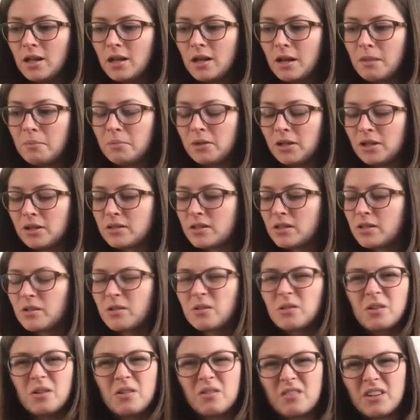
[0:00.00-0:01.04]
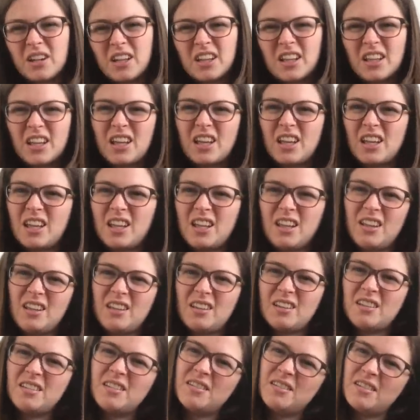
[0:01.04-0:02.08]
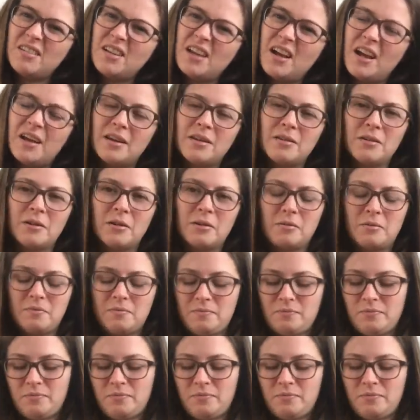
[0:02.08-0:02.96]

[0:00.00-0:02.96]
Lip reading: And plus, they're not really, I don't know.